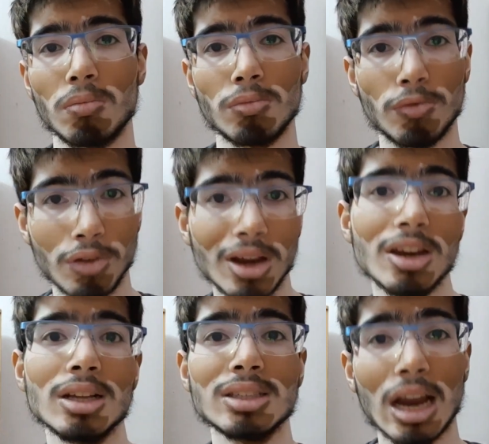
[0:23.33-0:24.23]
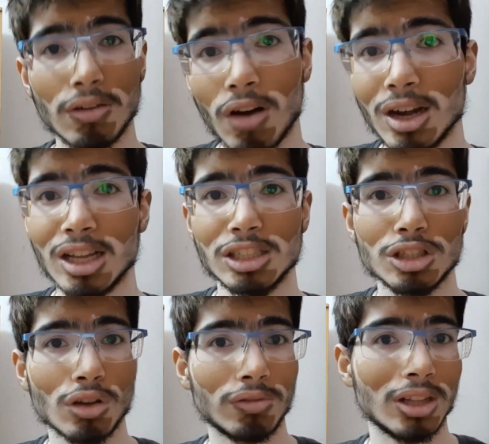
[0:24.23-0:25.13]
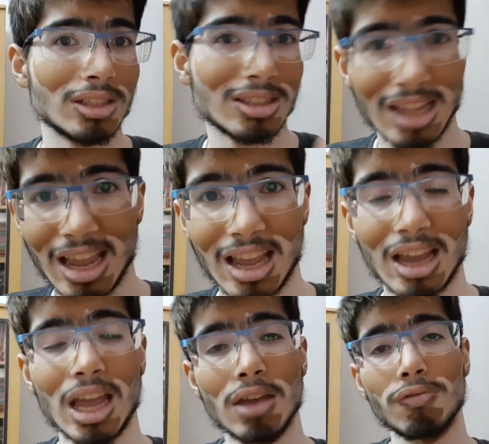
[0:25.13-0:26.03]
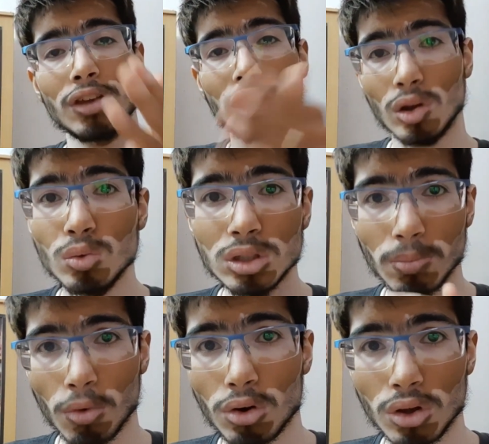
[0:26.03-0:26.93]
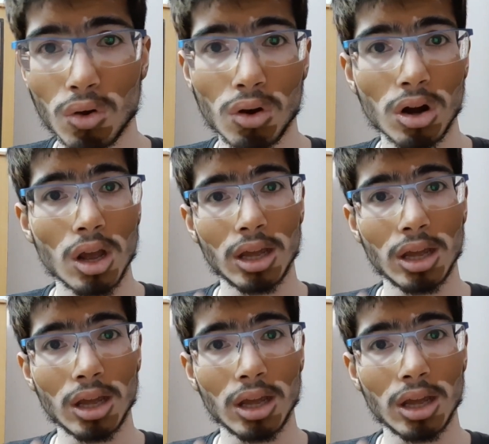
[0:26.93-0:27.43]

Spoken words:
various advantages of this thing if you support your,